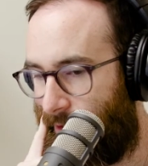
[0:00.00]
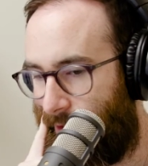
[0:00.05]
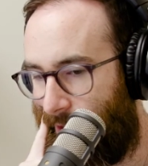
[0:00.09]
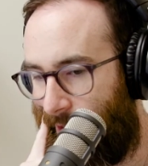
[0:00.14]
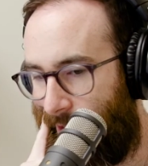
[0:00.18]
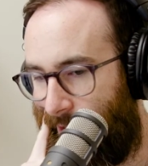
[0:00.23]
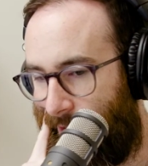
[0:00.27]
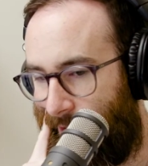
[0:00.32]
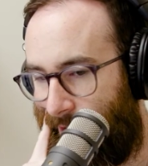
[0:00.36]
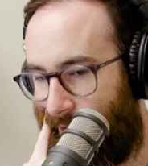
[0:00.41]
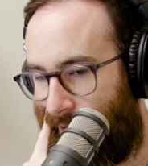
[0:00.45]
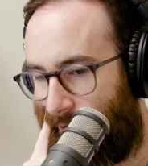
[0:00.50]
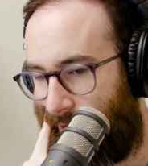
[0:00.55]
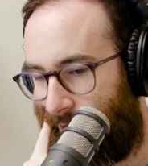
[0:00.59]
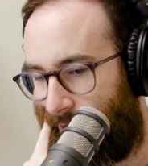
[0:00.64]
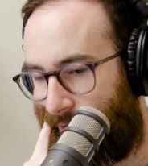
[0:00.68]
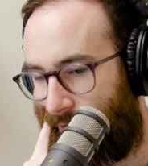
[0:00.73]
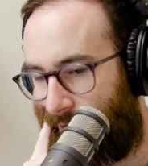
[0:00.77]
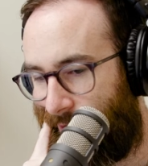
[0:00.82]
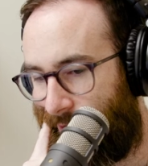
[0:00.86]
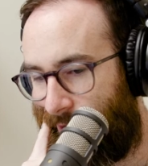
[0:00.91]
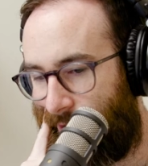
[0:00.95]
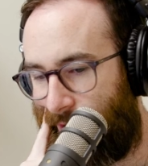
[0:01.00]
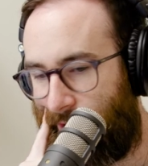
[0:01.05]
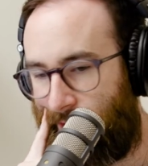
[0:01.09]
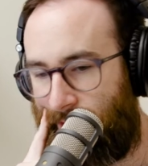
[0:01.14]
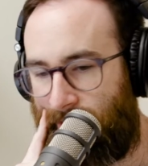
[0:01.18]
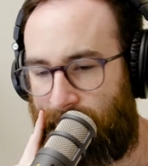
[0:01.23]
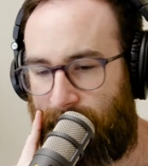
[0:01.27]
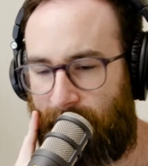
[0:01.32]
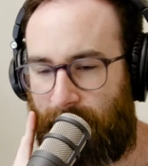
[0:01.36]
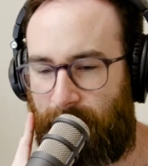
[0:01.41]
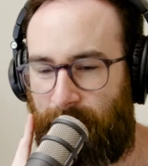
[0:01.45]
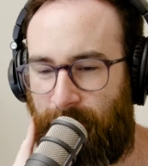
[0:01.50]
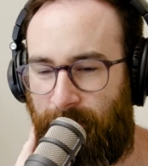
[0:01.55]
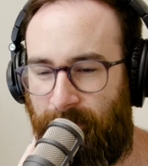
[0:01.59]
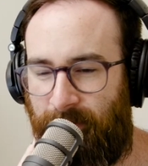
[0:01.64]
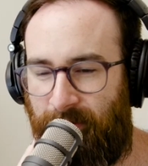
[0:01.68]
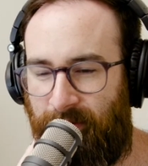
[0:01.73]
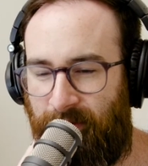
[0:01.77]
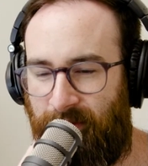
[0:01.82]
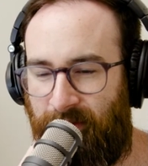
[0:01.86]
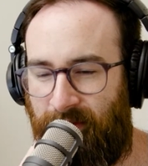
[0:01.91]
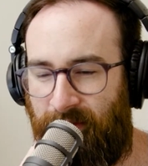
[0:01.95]
and it's like a
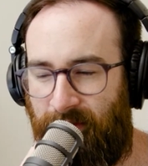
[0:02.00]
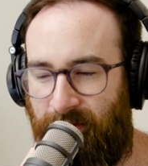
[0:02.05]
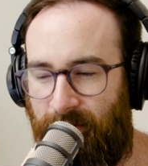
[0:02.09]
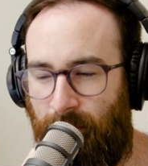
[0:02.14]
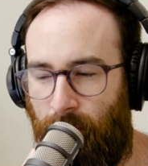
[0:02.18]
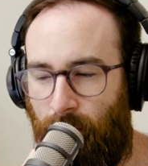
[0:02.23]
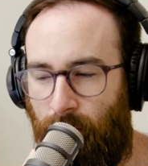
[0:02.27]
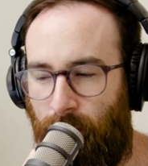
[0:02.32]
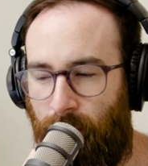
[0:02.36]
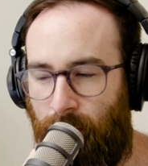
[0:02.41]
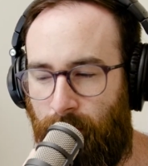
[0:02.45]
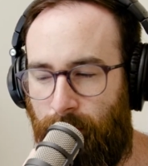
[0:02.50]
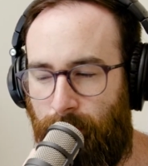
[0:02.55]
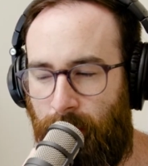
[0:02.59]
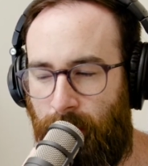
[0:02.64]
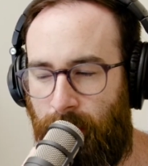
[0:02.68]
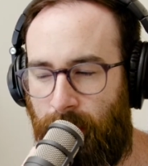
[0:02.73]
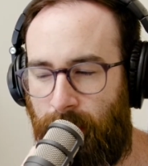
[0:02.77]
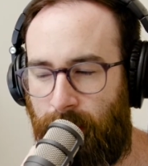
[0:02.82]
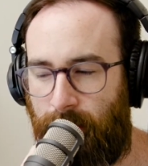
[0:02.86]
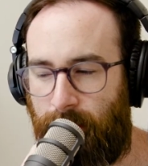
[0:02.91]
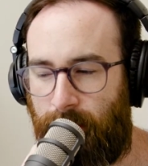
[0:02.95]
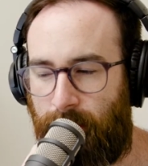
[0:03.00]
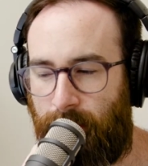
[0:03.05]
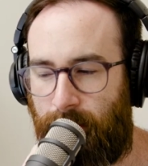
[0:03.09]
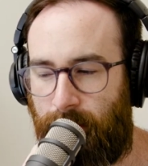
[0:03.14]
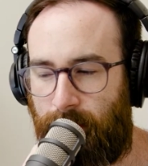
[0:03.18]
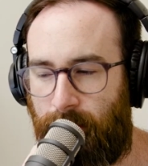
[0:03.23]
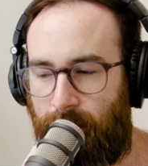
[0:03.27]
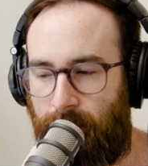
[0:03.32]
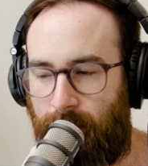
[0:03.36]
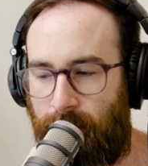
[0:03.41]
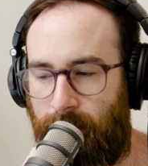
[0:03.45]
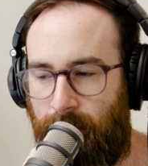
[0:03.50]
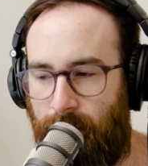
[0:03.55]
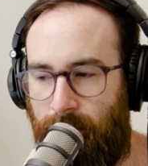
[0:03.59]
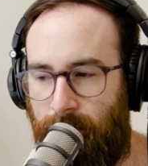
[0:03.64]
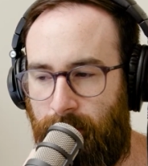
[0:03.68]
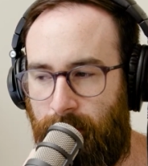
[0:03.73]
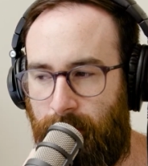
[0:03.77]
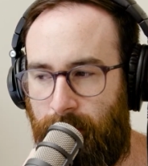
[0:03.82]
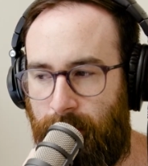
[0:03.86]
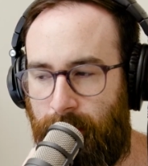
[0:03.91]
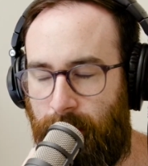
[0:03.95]
4-part
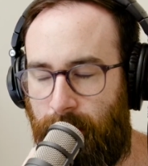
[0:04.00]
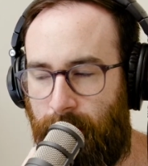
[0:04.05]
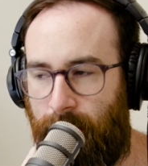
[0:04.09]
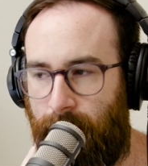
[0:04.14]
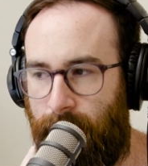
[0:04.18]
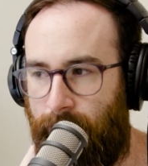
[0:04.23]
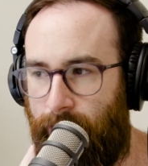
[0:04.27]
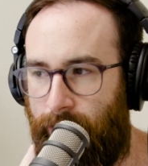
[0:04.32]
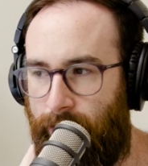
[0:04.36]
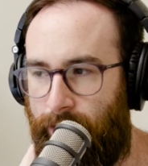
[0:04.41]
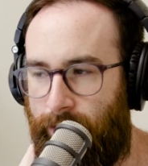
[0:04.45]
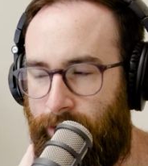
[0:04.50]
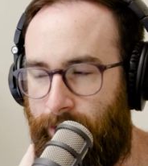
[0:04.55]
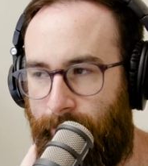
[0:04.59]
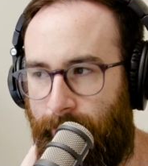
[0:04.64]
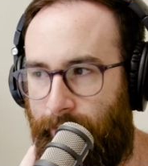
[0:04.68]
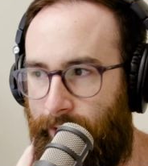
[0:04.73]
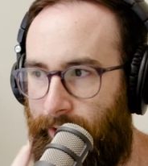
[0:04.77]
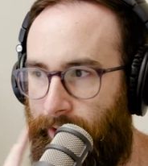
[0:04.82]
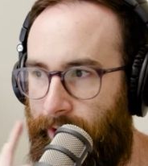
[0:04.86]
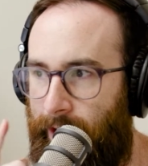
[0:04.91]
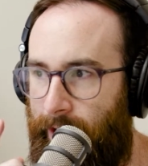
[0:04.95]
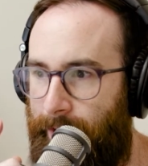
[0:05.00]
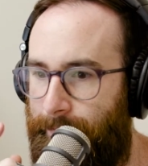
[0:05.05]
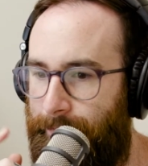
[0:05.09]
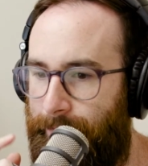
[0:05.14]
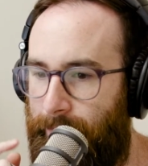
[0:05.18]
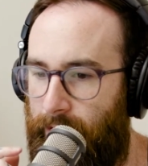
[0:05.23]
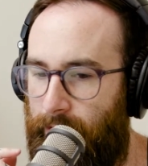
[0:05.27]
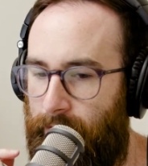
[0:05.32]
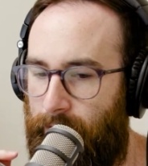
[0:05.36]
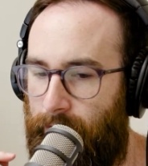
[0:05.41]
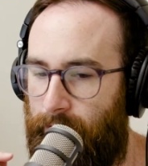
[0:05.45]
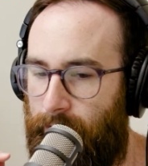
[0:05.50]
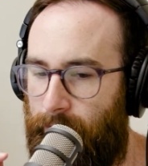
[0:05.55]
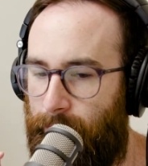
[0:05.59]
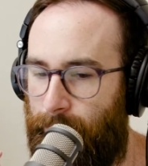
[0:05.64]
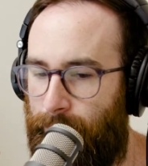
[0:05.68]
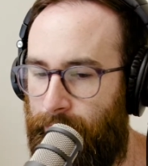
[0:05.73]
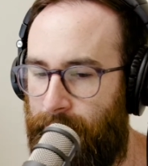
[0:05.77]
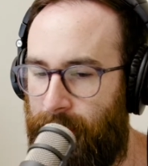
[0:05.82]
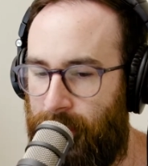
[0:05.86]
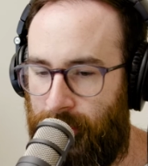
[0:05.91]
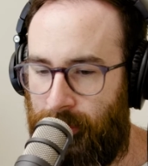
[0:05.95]
series, I think, something like that.
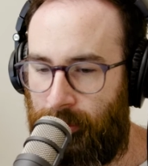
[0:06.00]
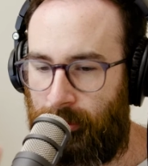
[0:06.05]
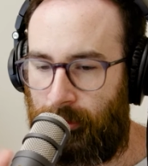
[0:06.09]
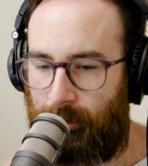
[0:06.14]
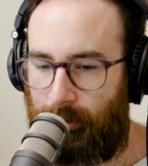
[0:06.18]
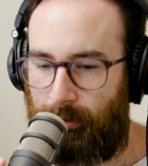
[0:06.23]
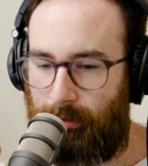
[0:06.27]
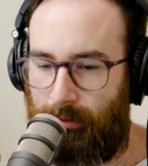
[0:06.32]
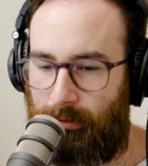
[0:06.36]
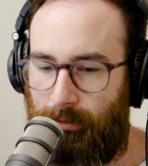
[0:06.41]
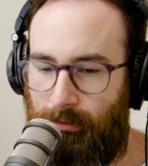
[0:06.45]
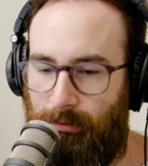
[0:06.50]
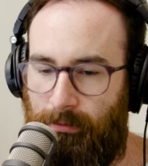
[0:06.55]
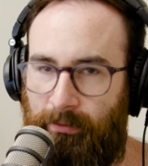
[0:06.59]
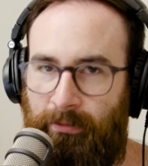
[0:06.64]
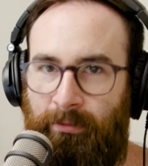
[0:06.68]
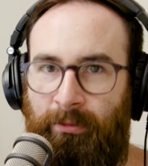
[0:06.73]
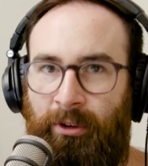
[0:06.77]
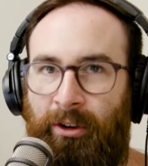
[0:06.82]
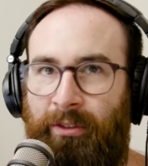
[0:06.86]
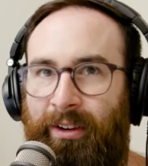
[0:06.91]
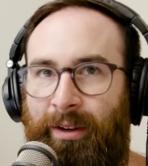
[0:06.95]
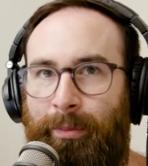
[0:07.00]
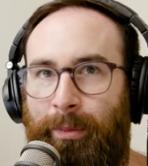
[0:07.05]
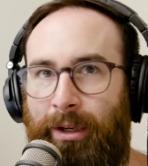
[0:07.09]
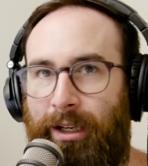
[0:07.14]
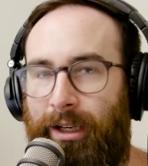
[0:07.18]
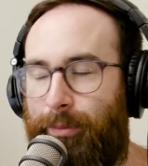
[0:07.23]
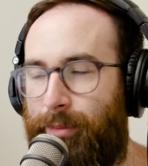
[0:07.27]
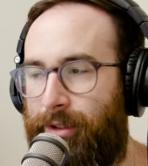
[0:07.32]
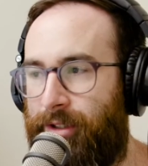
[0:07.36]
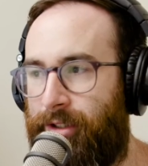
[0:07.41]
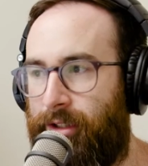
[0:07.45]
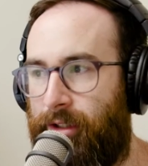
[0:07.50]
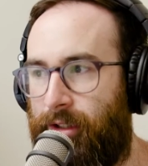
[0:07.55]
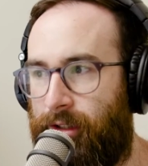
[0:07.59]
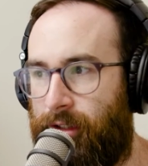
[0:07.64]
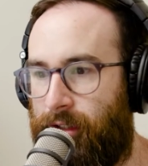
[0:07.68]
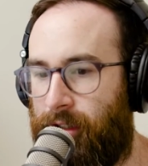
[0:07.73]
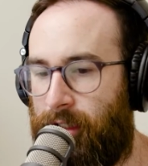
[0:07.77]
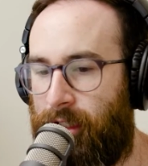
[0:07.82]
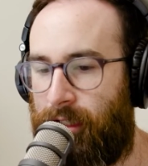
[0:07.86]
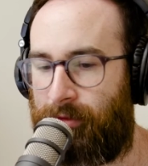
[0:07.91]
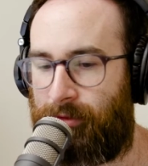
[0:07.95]
Pretty short, 45-minute episodes,
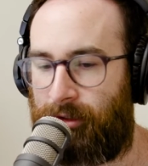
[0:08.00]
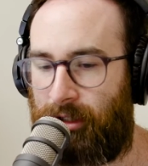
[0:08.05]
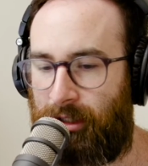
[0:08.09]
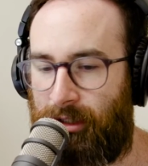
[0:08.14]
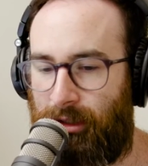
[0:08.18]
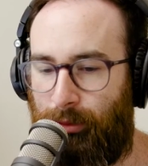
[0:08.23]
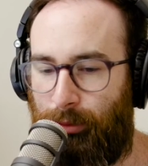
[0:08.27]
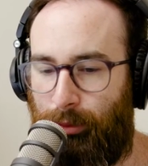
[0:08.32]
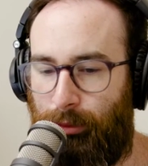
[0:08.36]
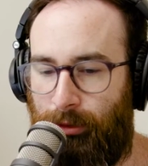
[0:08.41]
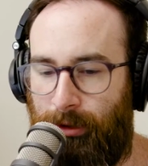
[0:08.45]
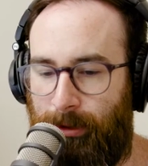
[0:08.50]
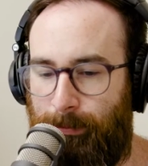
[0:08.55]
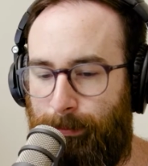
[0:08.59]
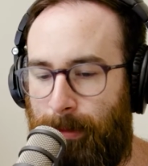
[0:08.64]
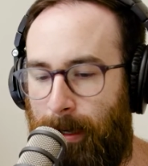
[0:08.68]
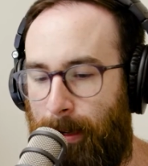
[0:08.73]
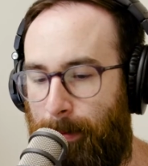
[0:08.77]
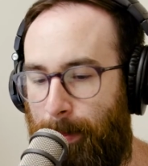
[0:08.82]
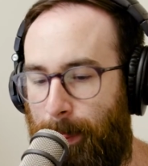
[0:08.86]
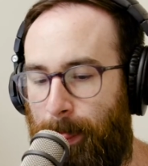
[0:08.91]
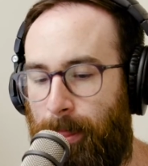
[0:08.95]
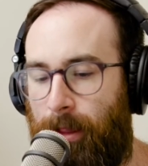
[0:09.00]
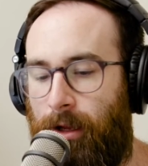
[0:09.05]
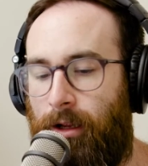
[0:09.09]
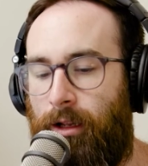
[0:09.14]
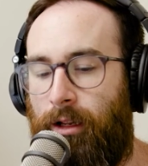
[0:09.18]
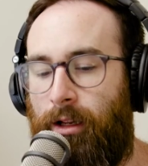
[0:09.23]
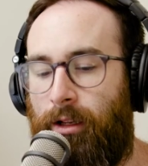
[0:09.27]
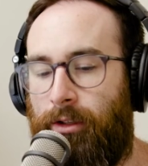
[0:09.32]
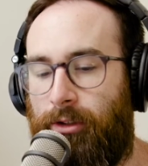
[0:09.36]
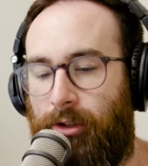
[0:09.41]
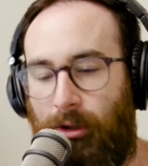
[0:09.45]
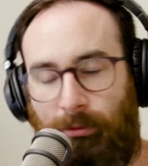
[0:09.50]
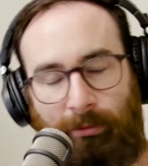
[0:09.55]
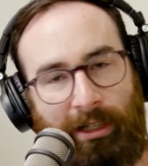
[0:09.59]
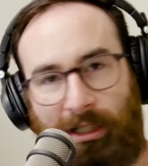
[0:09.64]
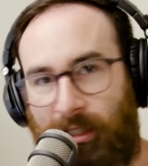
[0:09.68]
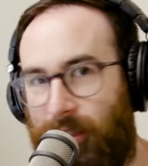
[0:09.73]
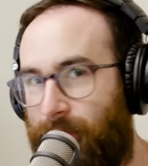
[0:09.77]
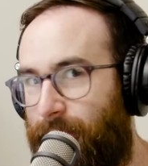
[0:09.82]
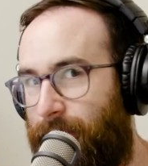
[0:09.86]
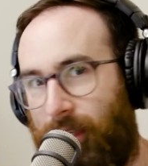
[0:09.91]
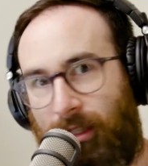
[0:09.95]
kind of straight to the point, but don't
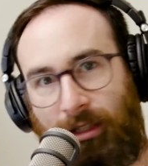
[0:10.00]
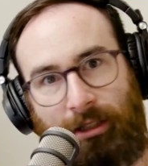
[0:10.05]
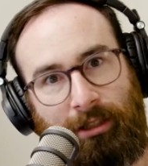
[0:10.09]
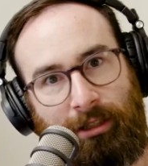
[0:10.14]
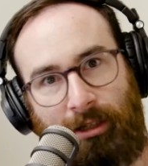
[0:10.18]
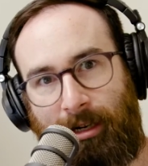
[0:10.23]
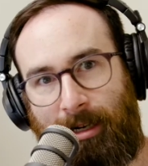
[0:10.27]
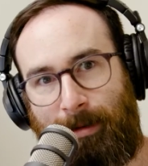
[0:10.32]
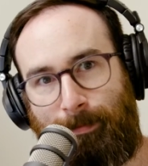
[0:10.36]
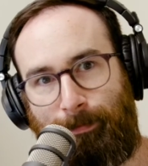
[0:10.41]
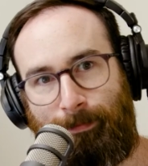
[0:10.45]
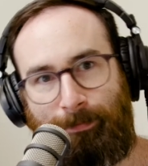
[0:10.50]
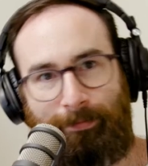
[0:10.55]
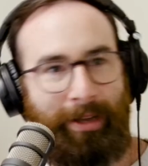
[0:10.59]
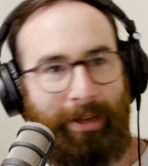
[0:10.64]
waste your fucking time.